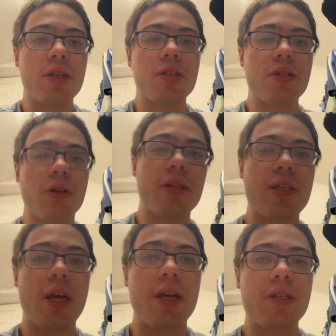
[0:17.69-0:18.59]
So
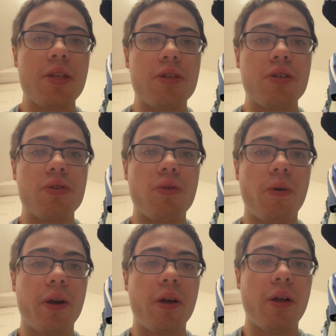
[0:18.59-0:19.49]
get into the
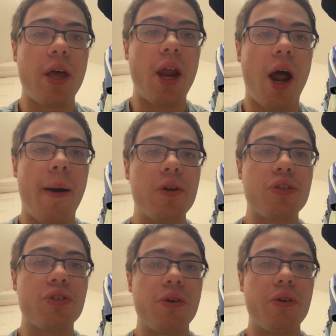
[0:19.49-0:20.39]
tutorial and I'm going to
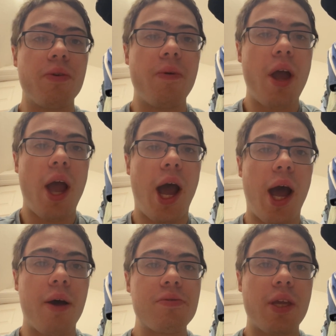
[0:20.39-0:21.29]
show you
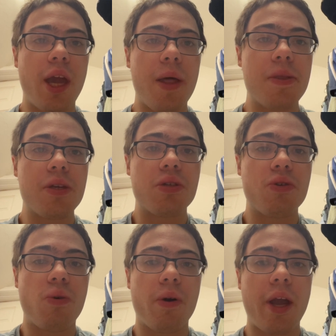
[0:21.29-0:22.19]
how to get this
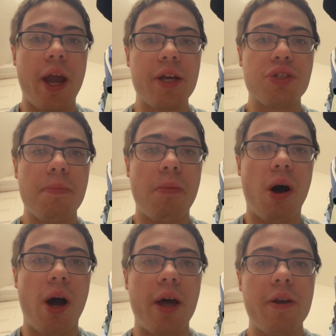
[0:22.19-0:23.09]
DoorDash
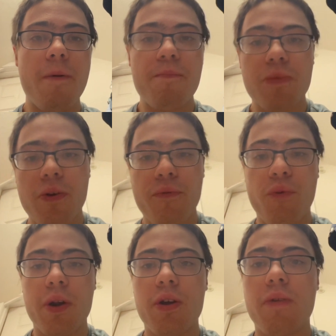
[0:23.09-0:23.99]
mod
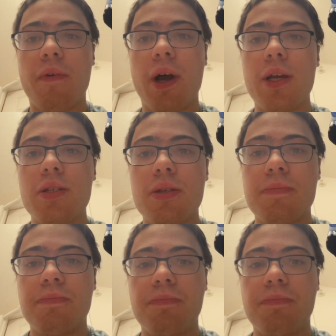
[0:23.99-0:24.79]
for your device.